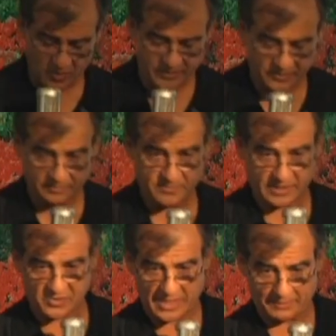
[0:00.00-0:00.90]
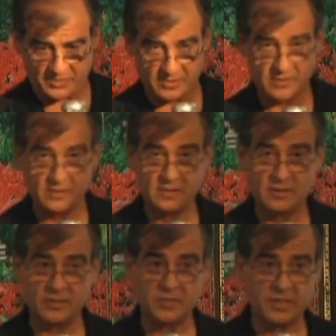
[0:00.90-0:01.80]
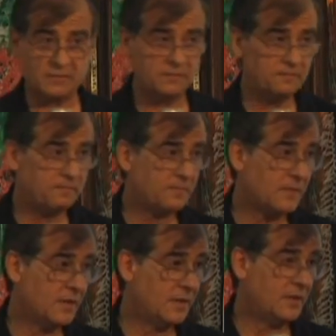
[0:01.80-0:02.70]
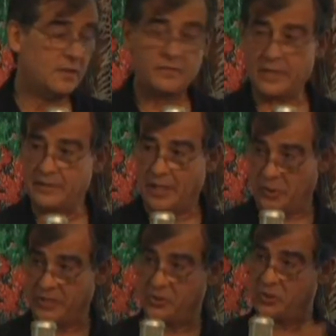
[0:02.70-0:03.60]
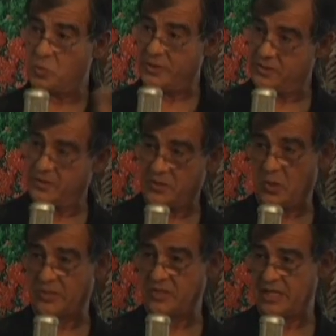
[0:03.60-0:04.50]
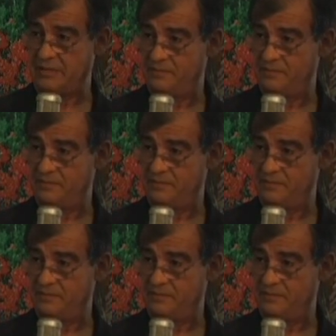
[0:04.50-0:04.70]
to accept, isn't it? That our angels went to the dark side.